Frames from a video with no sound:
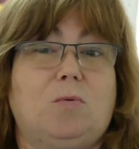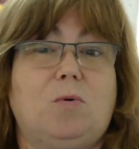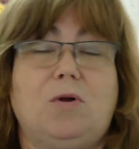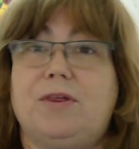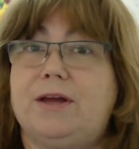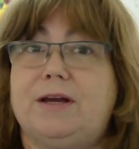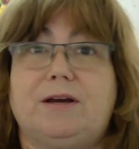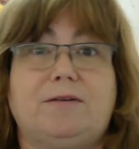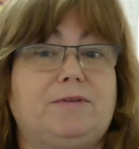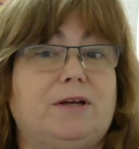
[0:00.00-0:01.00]
What they
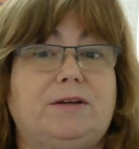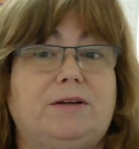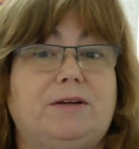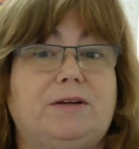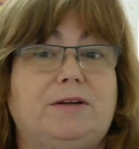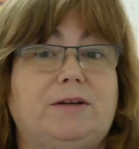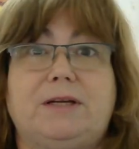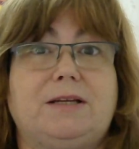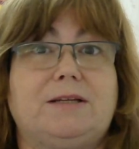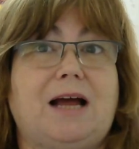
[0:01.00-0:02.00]
have done to them
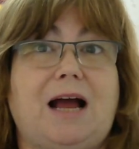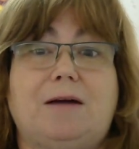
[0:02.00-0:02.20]
is